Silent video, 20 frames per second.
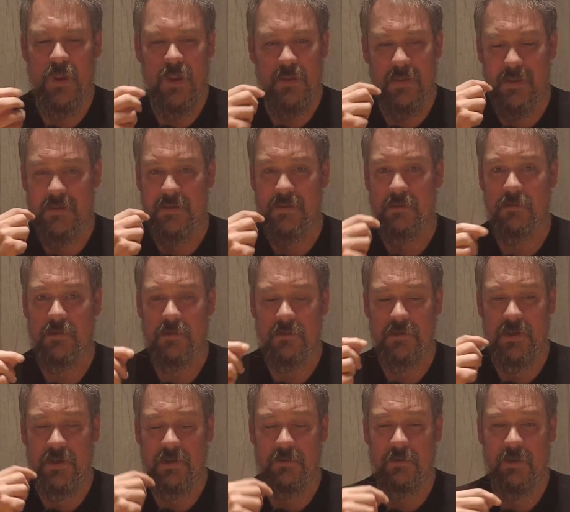That's still
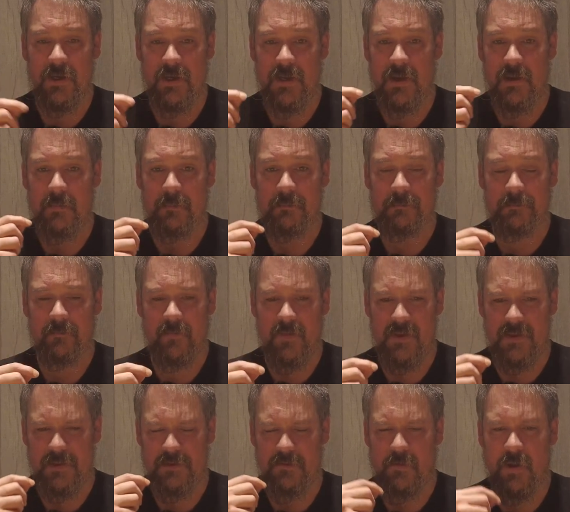continuing now.
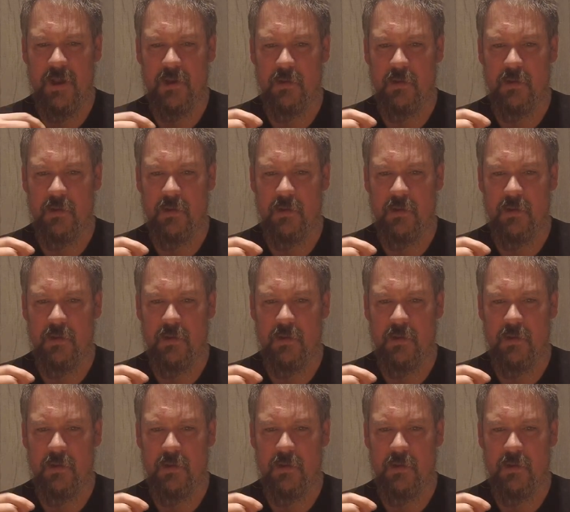This is quite